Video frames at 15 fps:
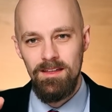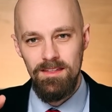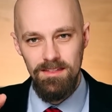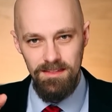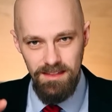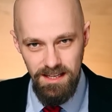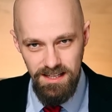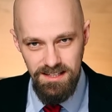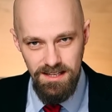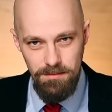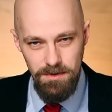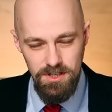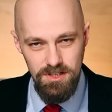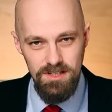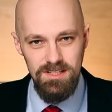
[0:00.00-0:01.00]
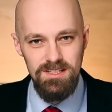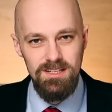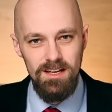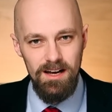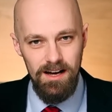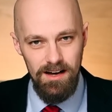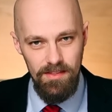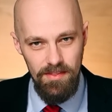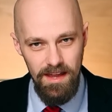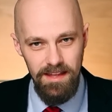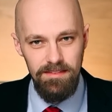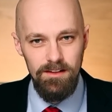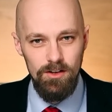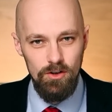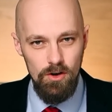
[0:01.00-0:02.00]
These images are
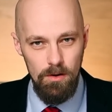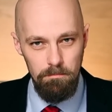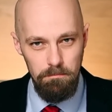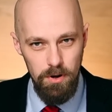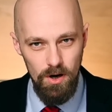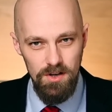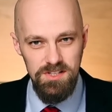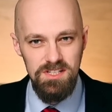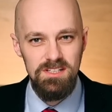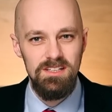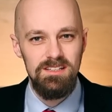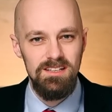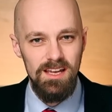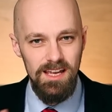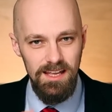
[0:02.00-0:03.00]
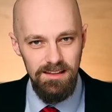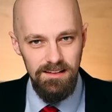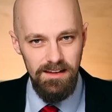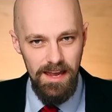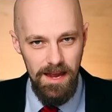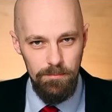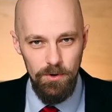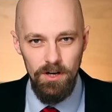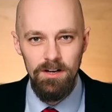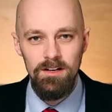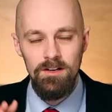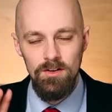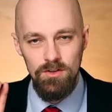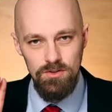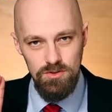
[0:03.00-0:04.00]
then composited in camera
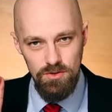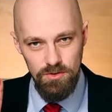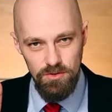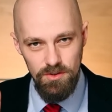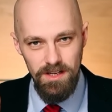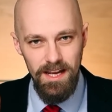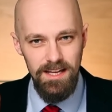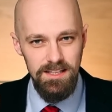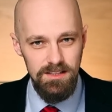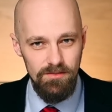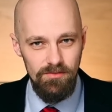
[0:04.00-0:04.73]
to create a